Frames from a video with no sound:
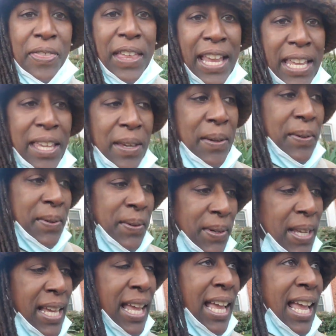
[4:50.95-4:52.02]
thank you
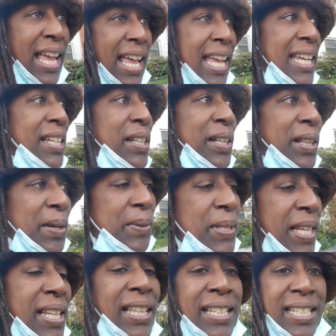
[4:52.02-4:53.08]
in
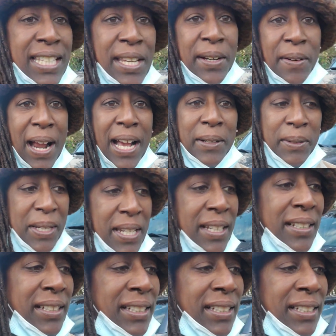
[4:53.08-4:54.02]
closing this year out,